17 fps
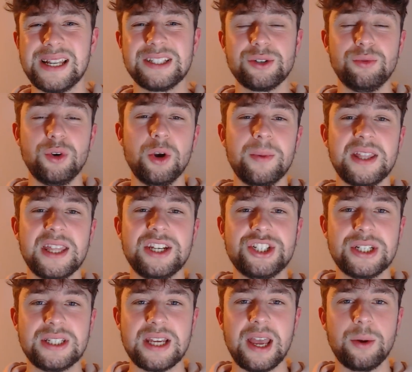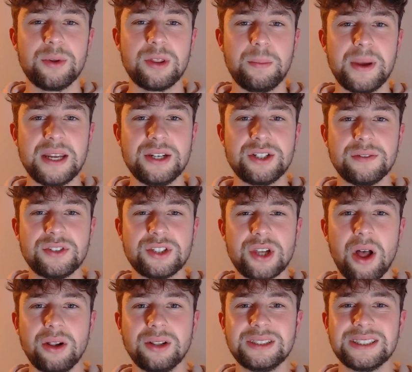It's a rumour that you should take with a pinch of
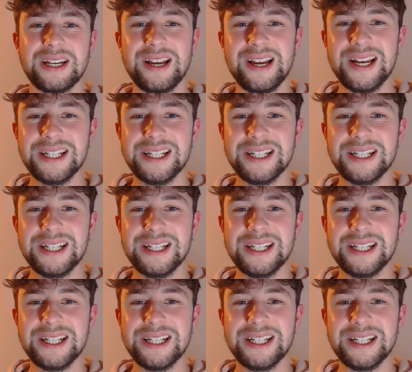salt.